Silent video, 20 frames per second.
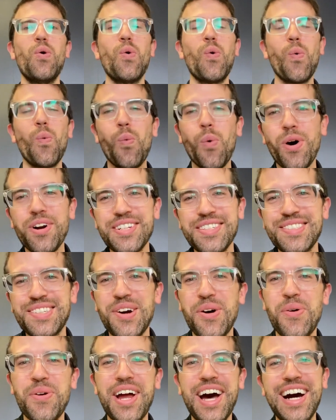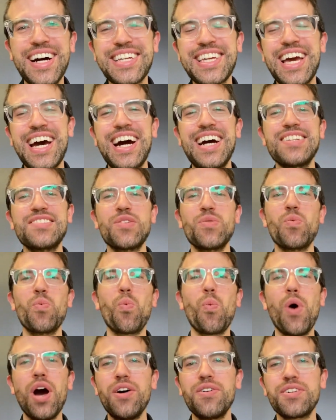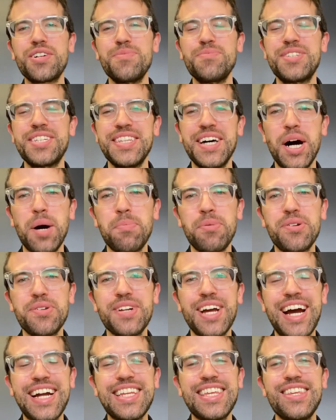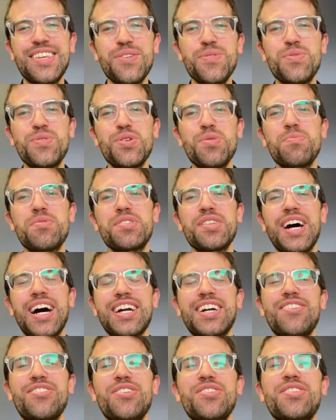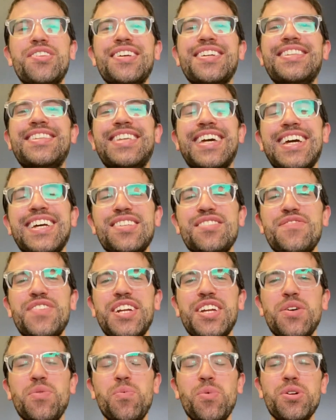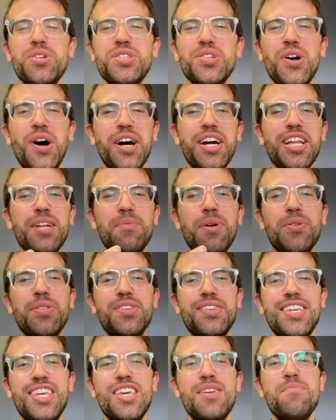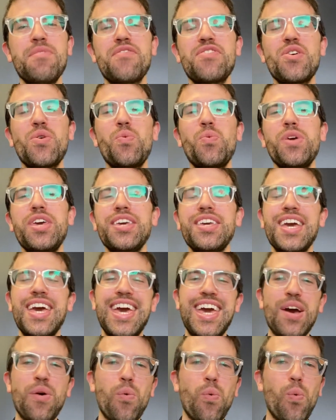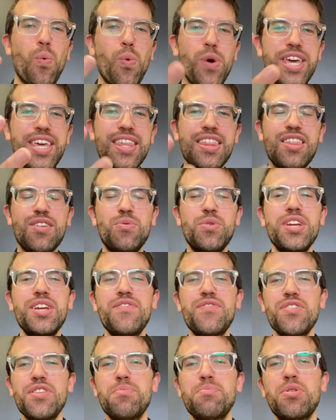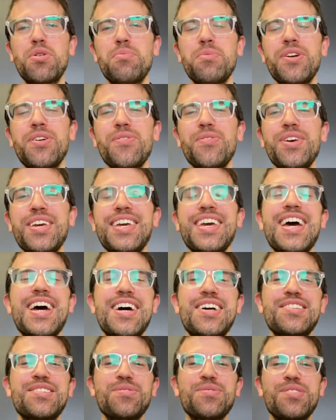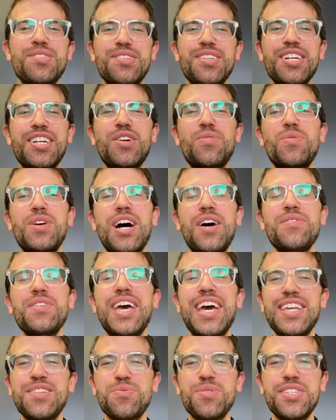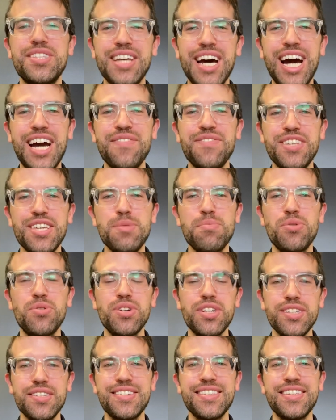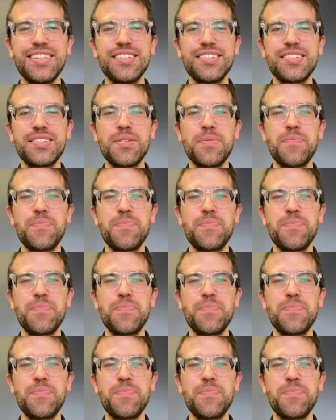What is going on, guys, and welcome to the Upper 90 YouTube Soccer. In today's video, we're talking about Team of the Week, Week 3 for the Premier League, so stick around as we dive deeper into this.